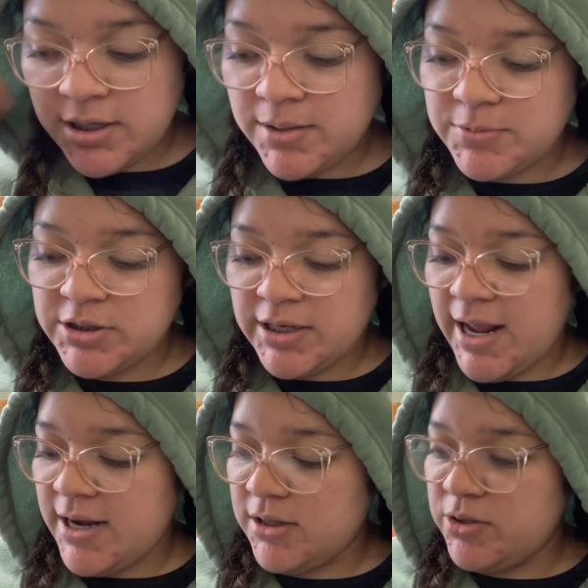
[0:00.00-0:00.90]
I'm just going to
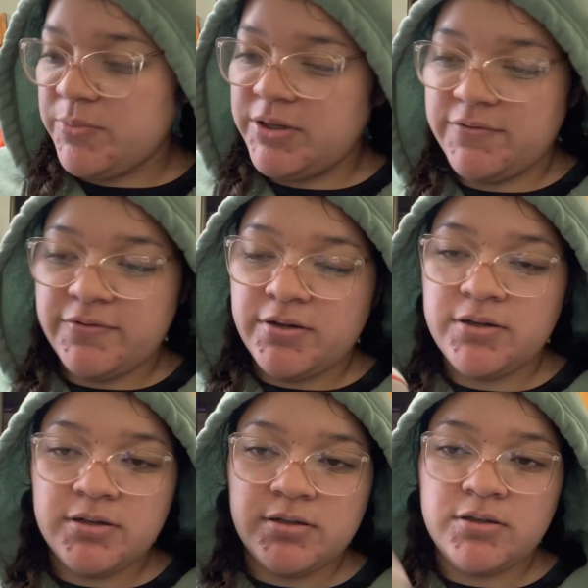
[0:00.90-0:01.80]
add a little bit of
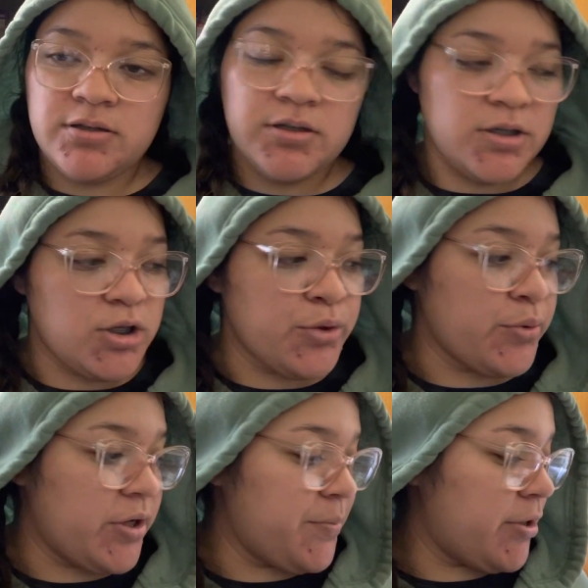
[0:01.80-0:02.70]

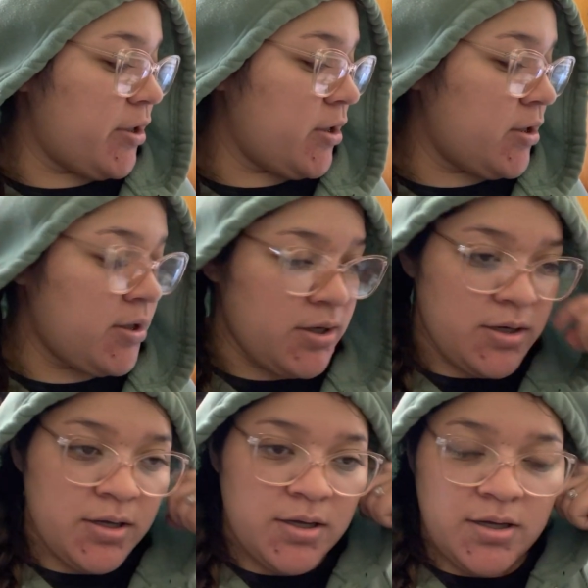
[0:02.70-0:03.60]
creamer,
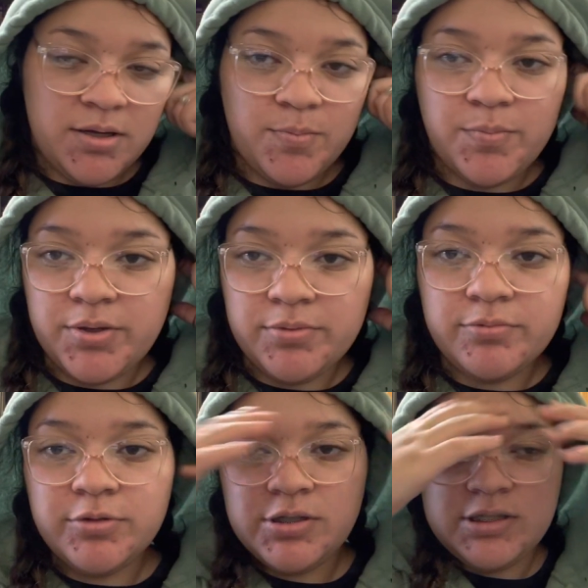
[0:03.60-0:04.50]
but
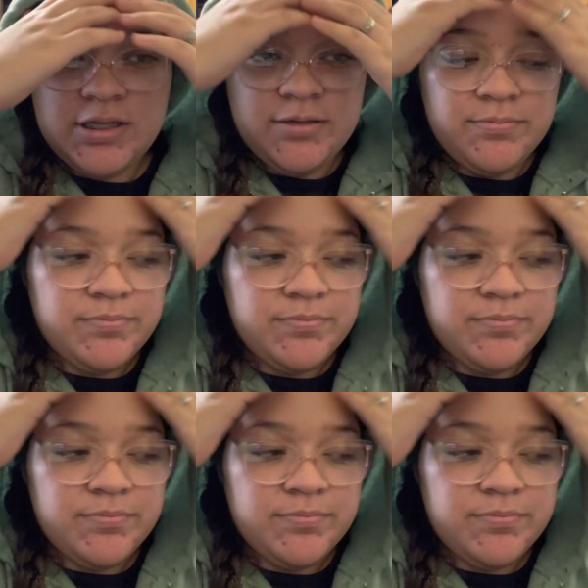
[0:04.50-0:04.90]
we'll see.